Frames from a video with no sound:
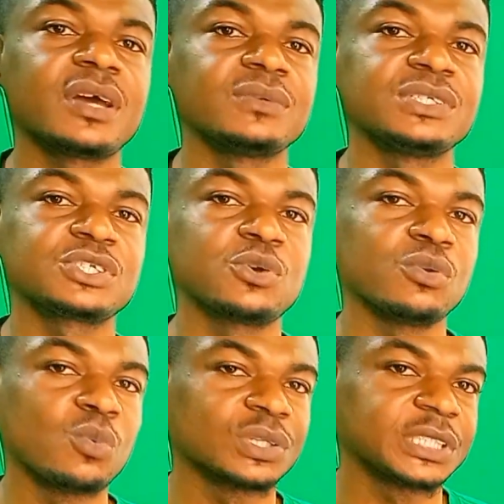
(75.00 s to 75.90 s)
down these
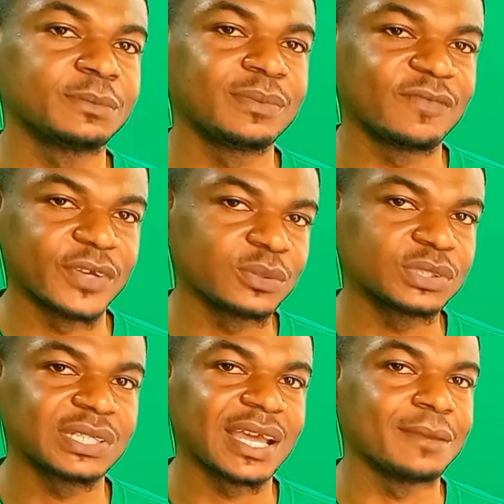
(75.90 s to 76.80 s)
cool worship
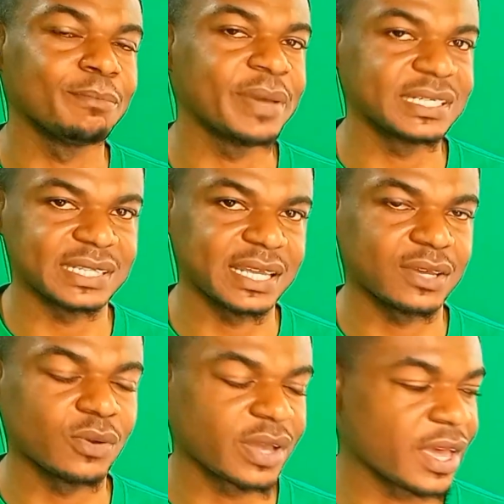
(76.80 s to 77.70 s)
fills and bass lick,
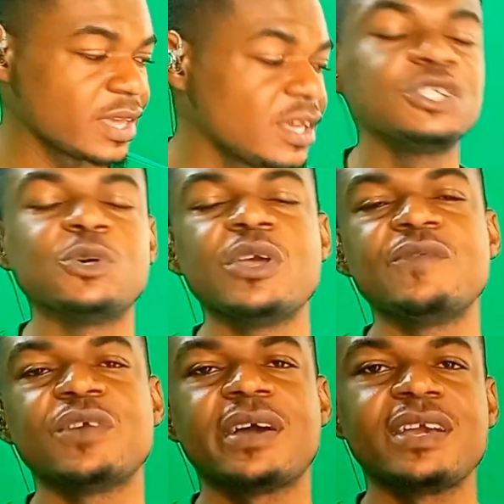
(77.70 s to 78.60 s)
okay? So
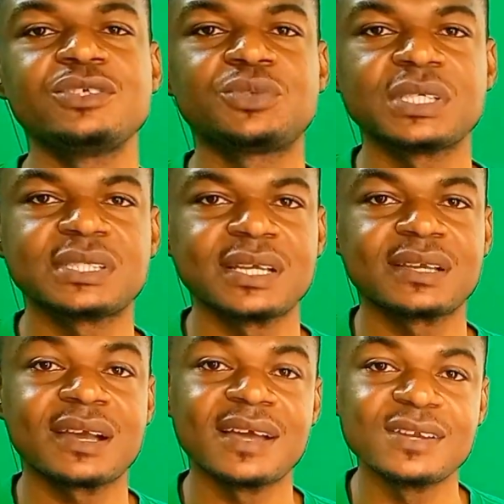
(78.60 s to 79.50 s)
if you are interested,
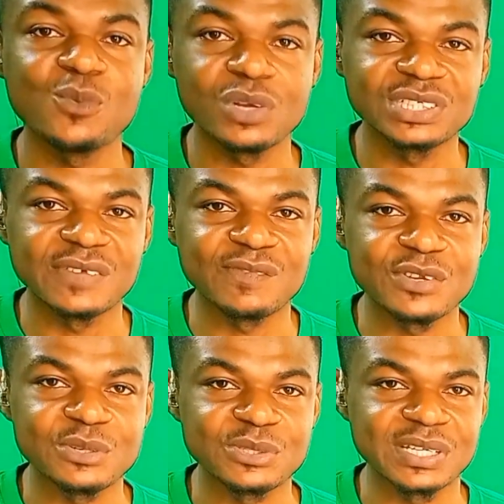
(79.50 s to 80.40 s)
kindly watch the
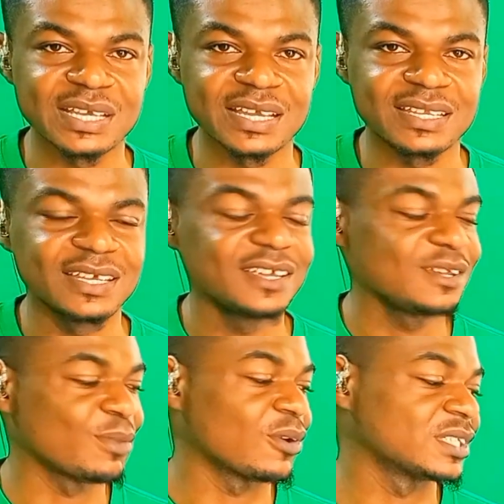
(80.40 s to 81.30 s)
video to the end
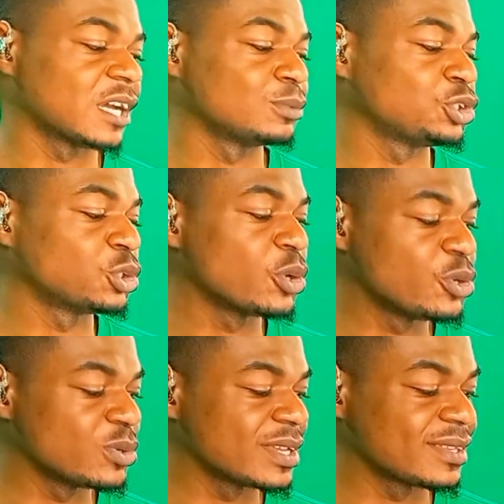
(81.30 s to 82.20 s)
because I'll be showing
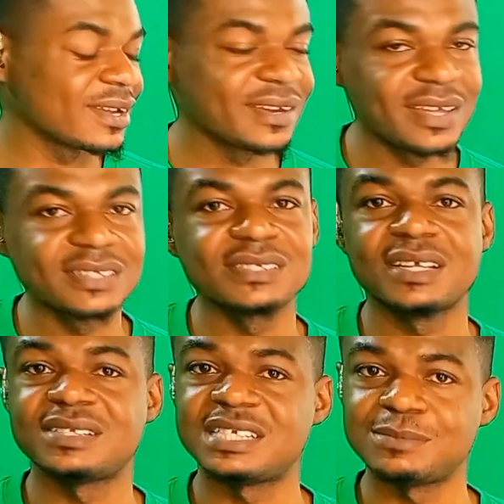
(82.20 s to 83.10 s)
you the techniques,
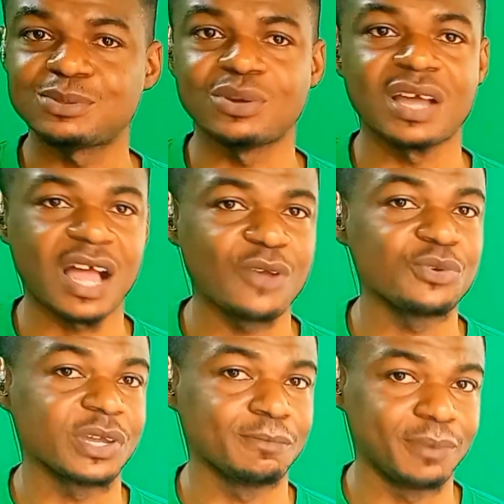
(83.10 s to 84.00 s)
the tips on how
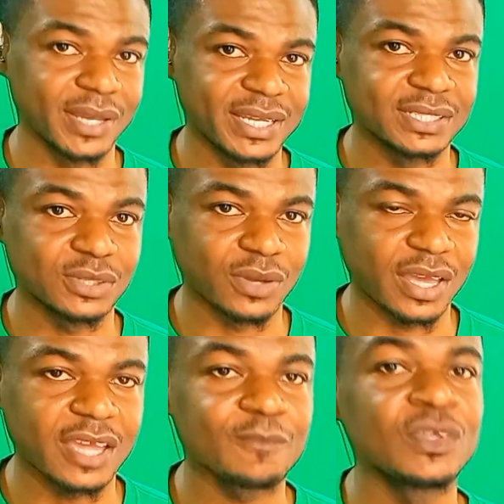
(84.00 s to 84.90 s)
you can play it,
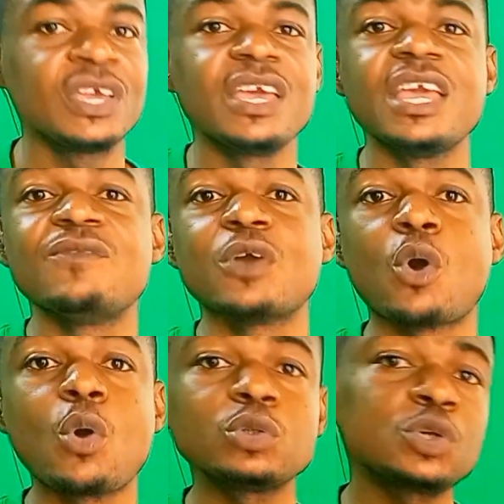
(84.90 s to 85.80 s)
okay? If you're
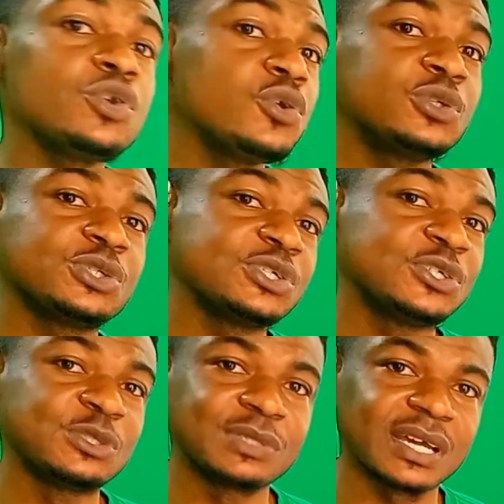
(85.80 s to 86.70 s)
also new to this
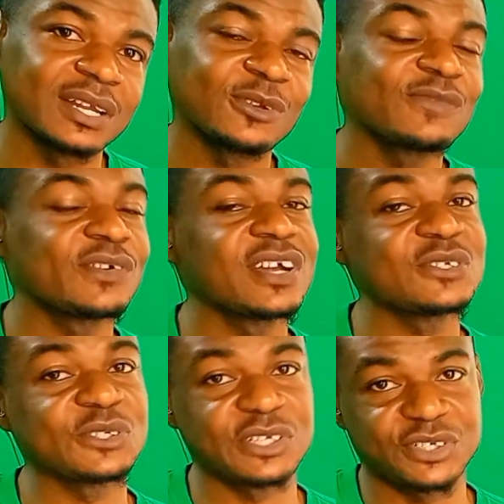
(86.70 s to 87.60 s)
YouTube channel, don't forget
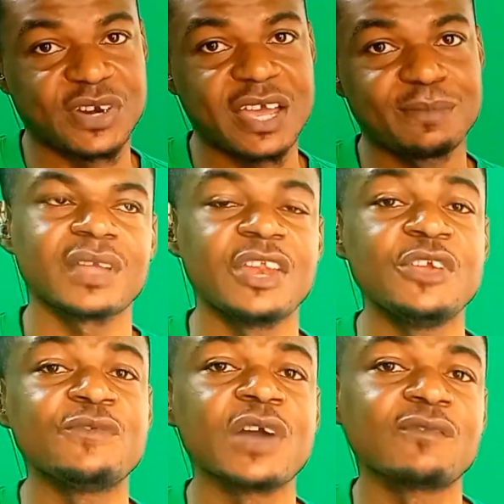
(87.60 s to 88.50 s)
to subscribe. And
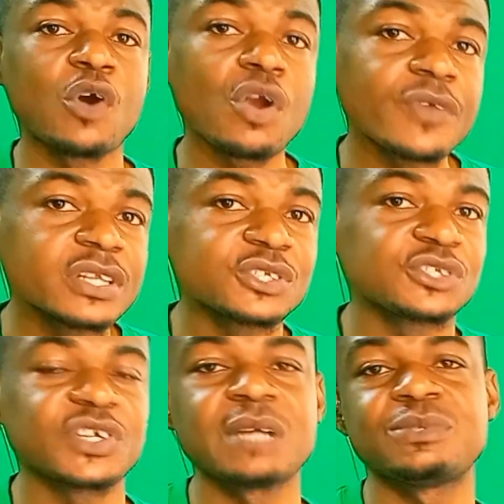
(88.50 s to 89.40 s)
if you have already
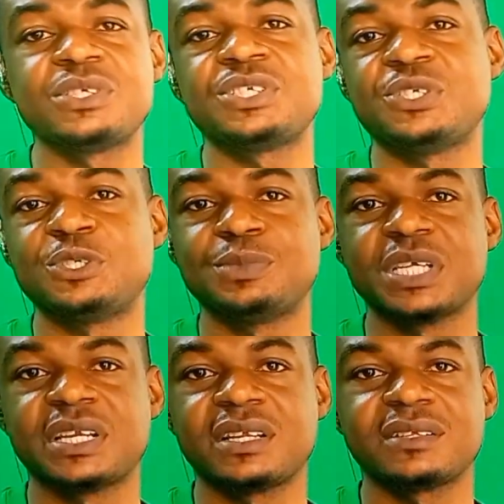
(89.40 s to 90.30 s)
subscribed to this YouTube
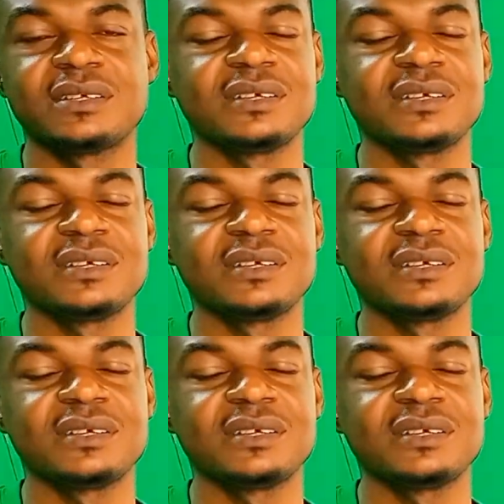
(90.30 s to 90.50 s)
channel,